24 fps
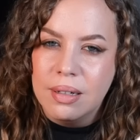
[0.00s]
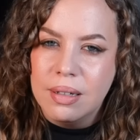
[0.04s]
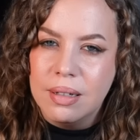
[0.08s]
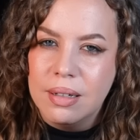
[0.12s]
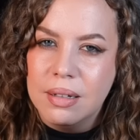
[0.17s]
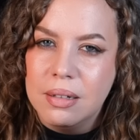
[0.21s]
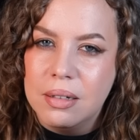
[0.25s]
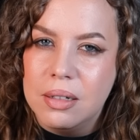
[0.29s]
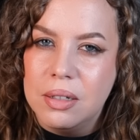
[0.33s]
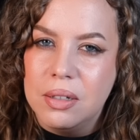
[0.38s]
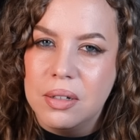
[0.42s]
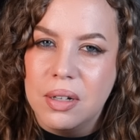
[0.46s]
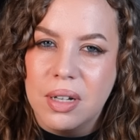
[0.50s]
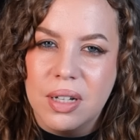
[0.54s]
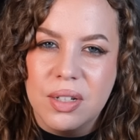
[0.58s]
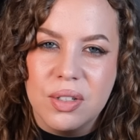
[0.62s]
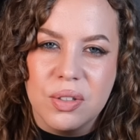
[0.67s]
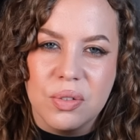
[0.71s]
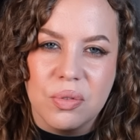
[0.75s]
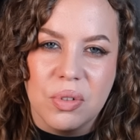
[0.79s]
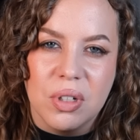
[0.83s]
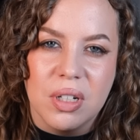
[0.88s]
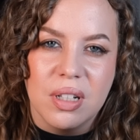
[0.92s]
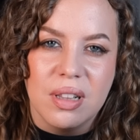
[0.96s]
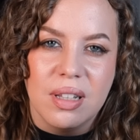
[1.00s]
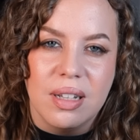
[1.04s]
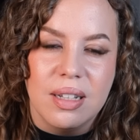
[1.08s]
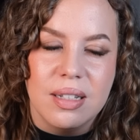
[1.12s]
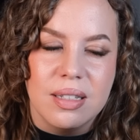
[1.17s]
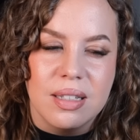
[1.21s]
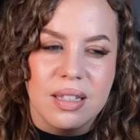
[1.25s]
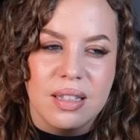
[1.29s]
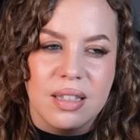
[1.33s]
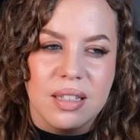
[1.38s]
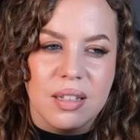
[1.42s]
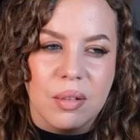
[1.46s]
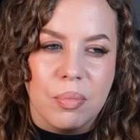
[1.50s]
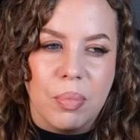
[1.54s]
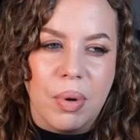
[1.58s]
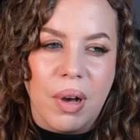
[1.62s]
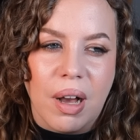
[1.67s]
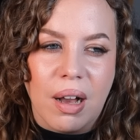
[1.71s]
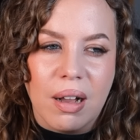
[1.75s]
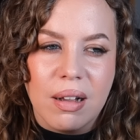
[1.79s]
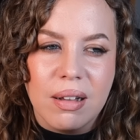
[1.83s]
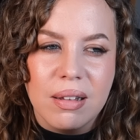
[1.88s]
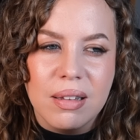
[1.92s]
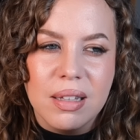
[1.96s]
that? Do you guys realize that the
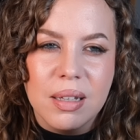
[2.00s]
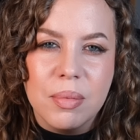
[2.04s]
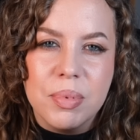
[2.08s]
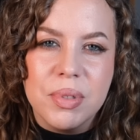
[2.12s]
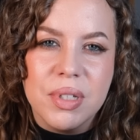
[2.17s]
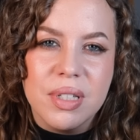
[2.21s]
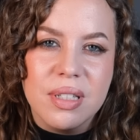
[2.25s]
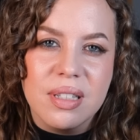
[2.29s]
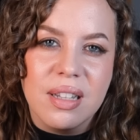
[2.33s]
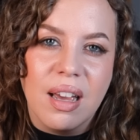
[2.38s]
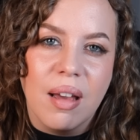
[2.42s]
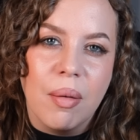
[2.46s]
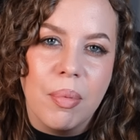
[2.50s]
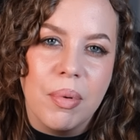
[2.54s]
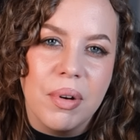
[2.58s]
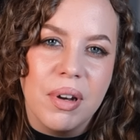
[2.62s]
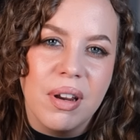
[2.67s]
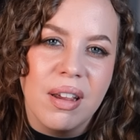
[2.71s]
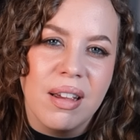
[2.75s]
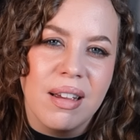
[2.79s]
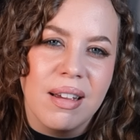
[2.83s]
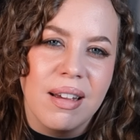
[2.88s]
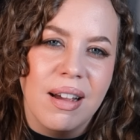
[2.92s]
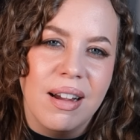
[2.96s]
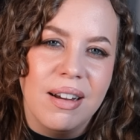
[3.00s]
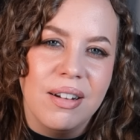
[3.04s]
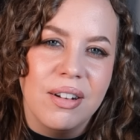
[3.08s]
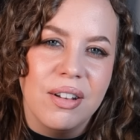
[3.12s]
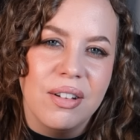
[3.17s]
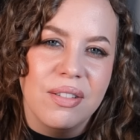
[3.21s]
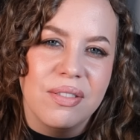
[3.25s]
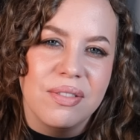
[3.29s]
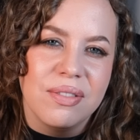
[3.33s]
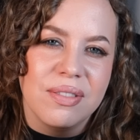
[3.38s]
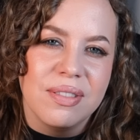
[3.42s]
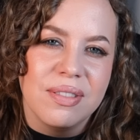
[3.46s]
apocalypse is happening, kind of?